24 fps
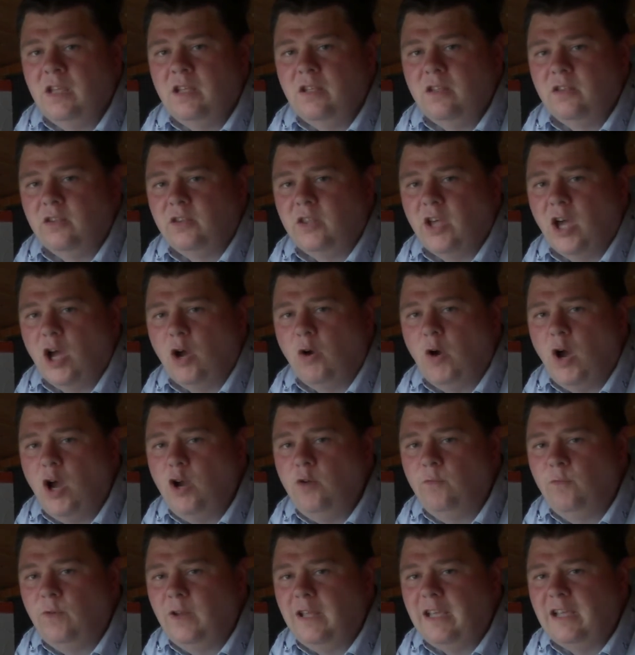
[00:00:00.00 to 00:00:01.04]
So
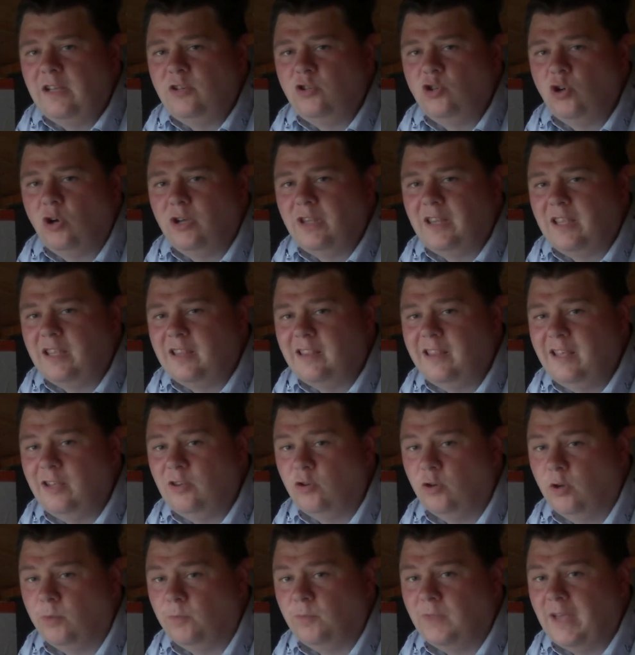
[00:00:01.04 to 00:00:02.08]
hopefully you enjoyed this
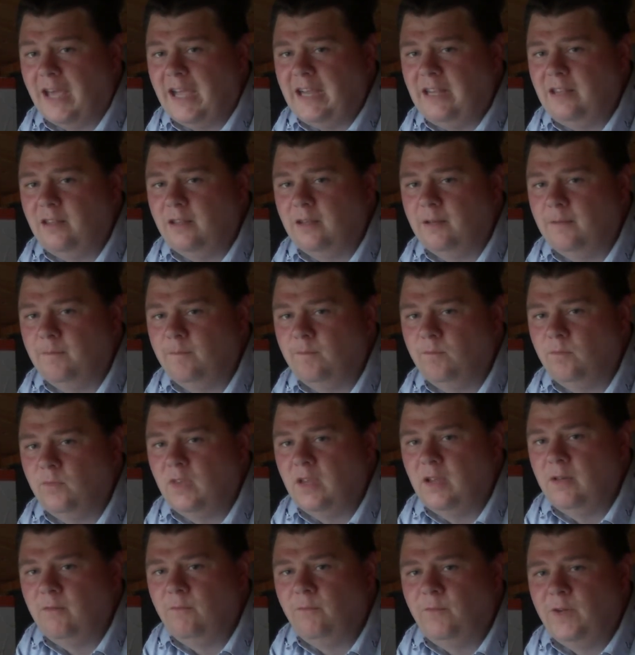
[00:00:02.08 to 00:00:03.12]
little update.
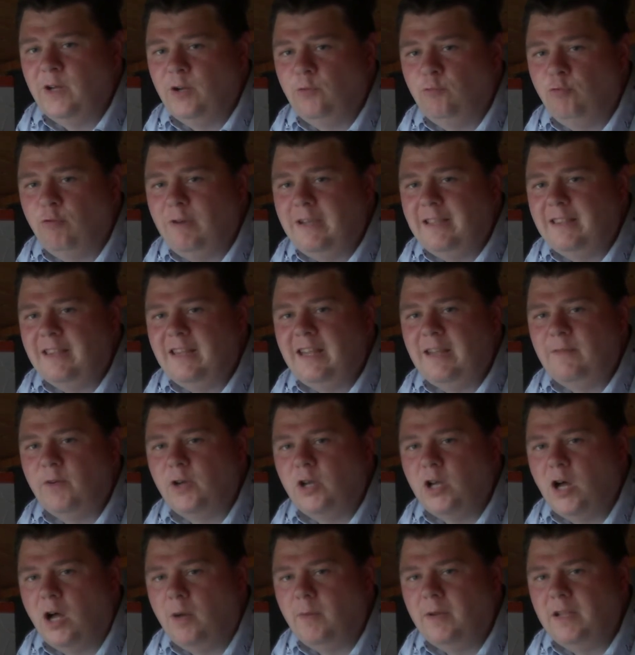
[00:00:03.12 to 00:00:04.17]
Feel free to leave a
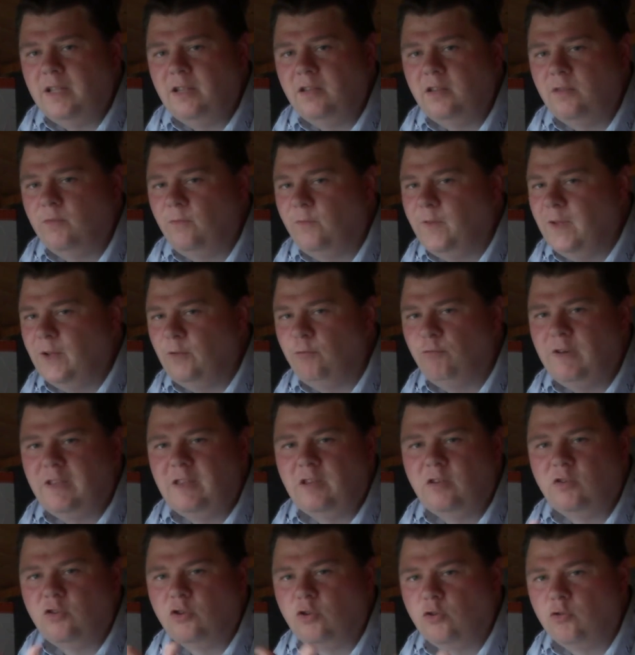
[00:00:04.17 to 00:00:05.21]
comment. Feel free
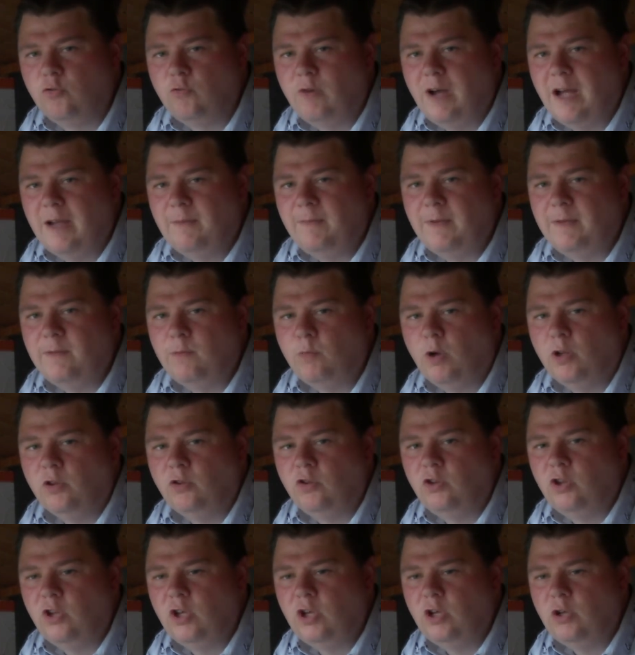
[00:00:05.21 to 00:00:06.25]
to subscribe if you want
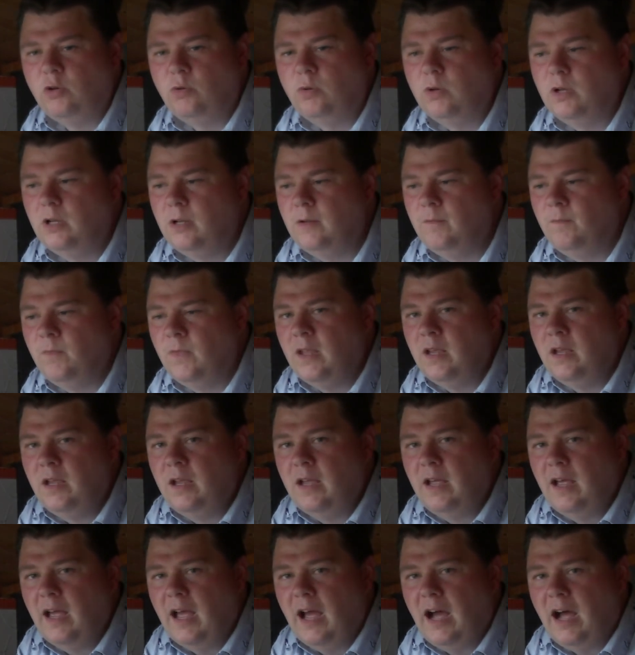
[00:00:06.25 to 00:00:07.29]
to.
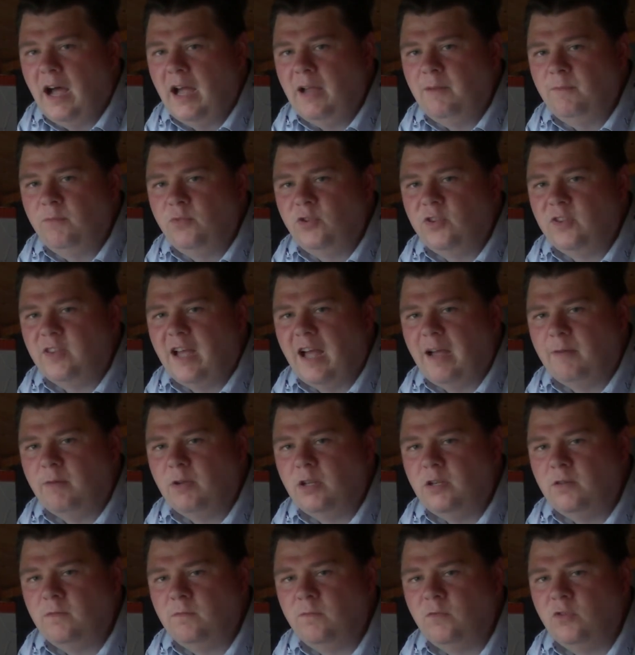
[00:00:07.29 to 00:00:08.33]
I'm
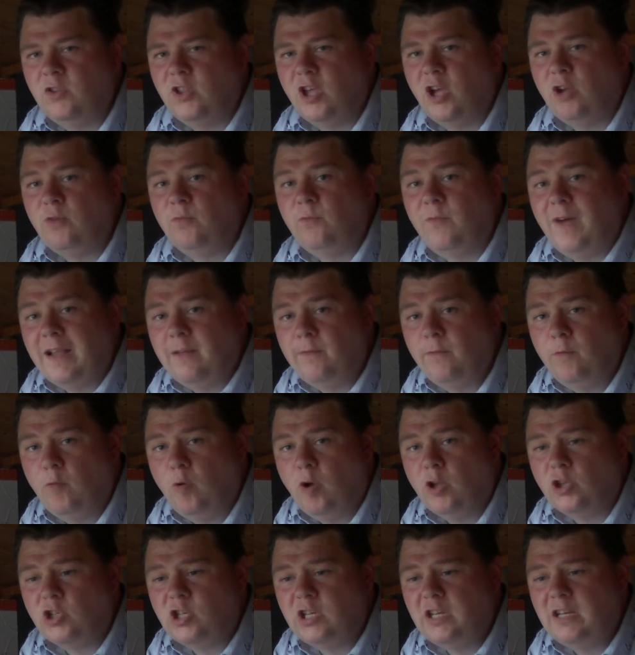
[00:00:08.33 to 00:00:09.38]
Simon, so thank you for
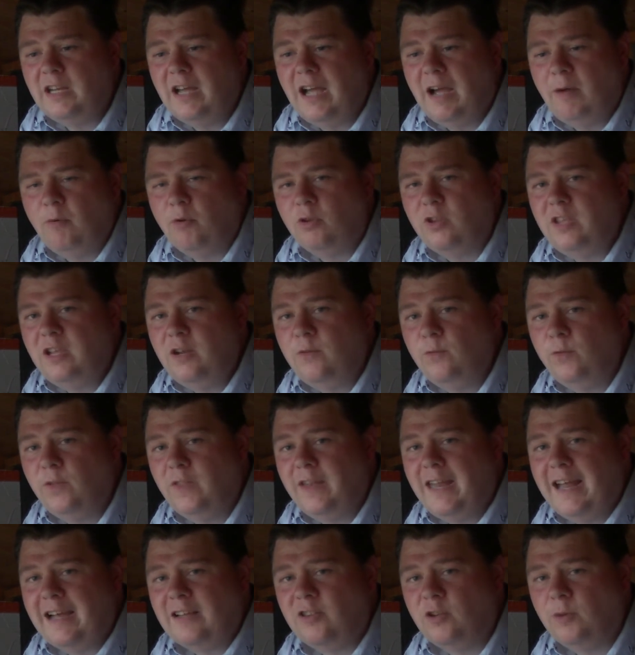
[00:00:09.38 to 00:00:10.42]
watching. I will see you for the
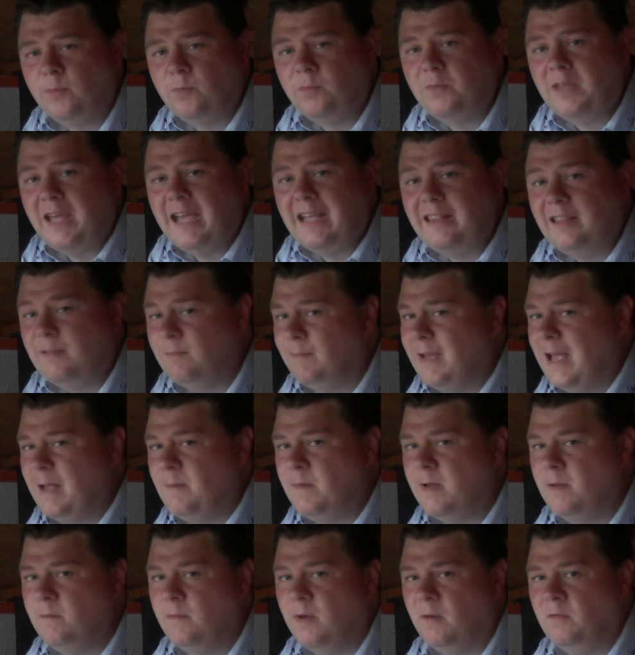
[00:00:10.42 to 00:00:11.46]
next update. It may be
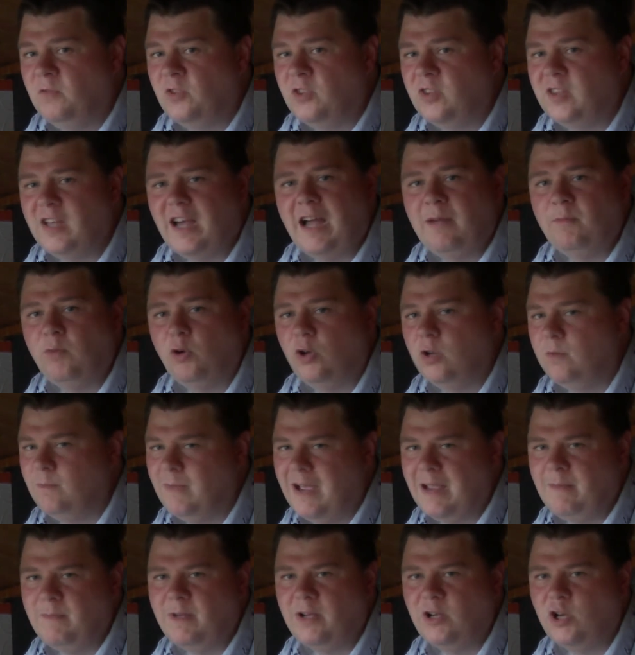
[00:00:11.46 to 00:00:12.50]
a month's time or it
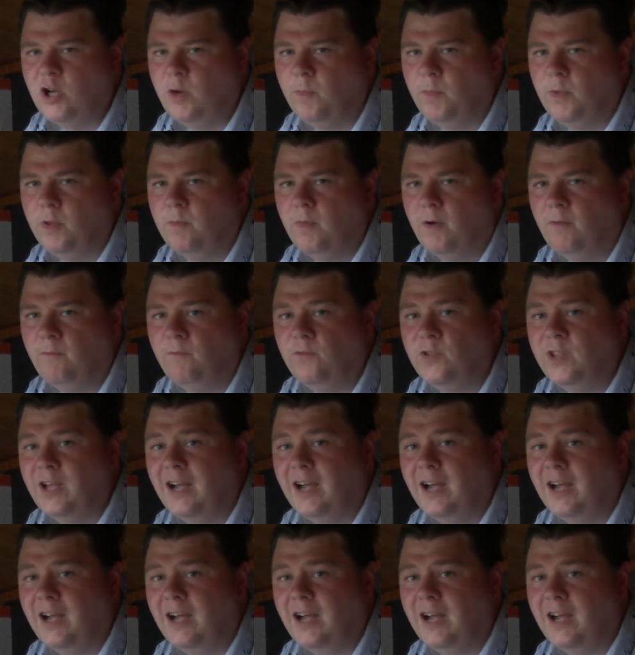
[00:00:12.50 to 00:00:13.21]
may be a couple of months.